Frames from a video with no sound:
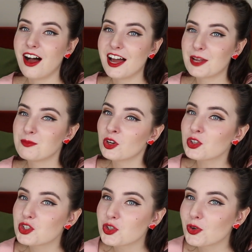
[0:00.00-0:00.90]
I am not
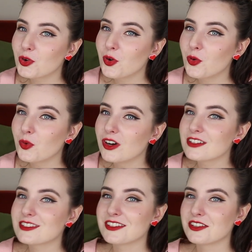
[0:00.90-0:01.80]
sure
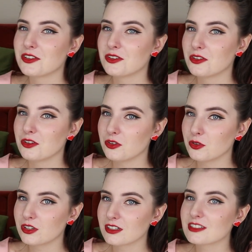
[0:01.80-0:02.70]
what
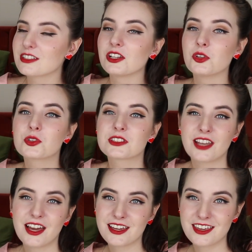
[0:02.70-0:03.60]
nougat looked
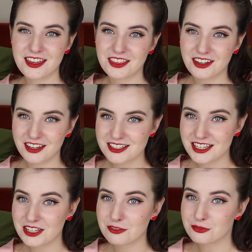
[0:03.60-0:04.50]
like in the
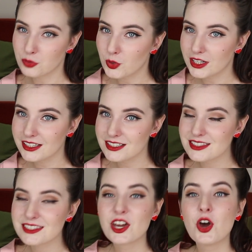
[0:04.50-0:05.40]
1940s,